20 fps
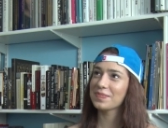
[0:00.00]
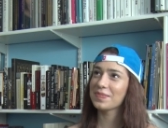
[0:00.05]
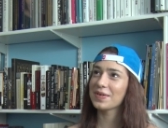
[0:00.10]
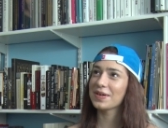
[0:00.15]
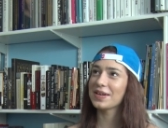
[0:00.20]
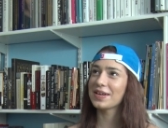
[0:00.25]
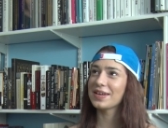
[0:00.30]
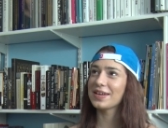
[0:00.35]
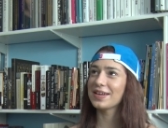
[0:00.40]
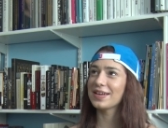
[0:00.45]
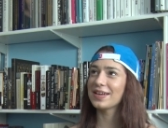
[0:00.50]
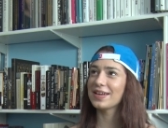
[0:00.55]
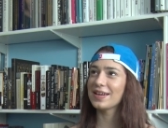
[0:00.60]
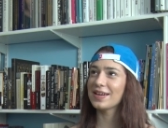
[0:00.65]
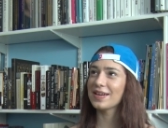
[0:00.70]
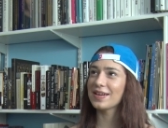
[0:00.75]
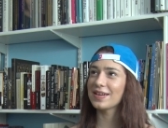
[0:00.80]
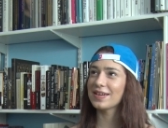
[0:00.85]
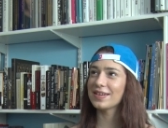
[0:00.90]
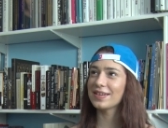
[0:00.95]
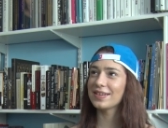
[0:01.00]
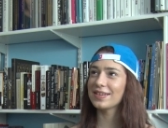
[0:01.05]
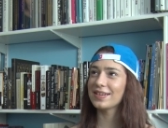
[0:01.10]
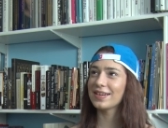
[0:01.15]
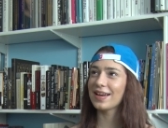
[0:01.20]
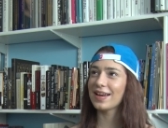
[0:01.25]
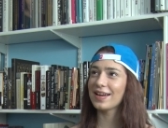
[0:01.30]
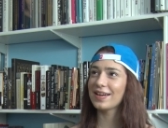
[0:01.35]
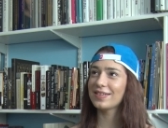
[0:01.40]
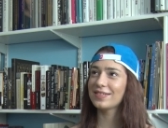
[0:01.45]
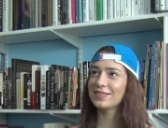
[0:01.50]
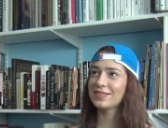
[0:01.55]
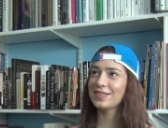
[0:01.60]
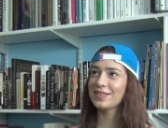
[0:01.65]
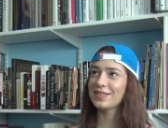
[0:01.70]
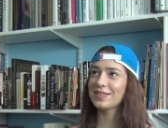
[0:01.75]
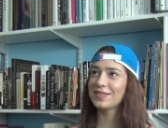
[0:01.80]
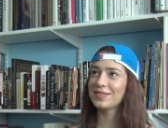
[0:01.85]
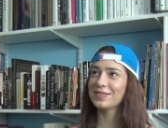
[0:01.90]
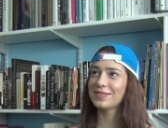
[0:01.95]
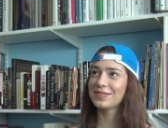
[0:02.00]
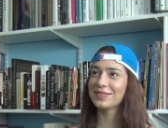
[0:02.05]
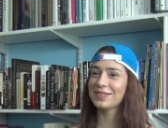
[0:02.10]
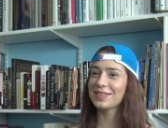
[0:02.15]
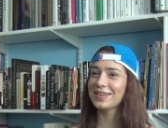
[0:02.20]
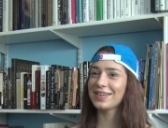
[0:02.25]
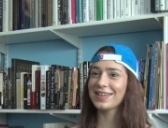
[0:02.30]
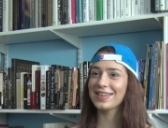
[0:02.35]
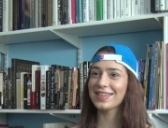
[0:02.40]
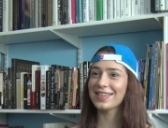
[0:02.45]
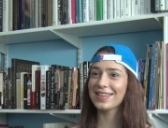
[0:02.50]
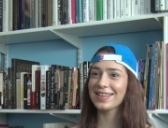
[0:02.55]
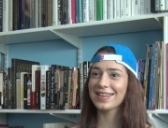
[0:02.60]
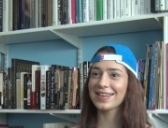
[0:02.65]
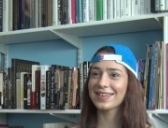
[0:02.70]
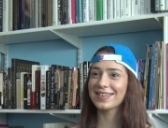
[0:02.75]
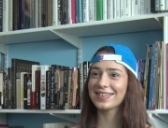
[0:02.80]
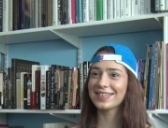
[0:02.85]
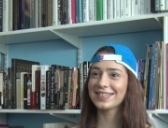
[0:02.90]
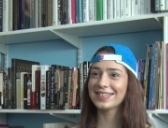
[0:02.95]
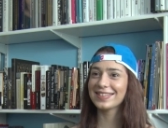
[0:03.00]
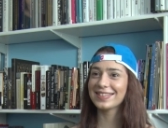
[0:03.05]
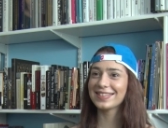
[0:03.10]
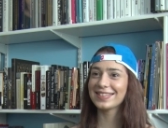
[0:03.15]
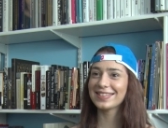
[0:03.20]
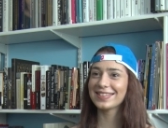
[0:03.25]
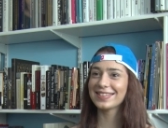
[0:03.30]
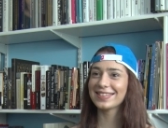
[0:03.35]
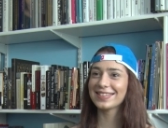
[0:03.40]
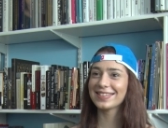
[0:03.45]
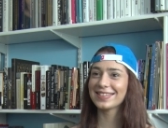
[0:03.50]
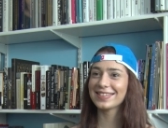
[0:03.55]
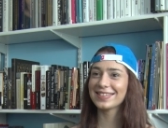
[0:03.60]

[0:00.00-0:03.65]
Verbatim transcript: but I don't know anything else.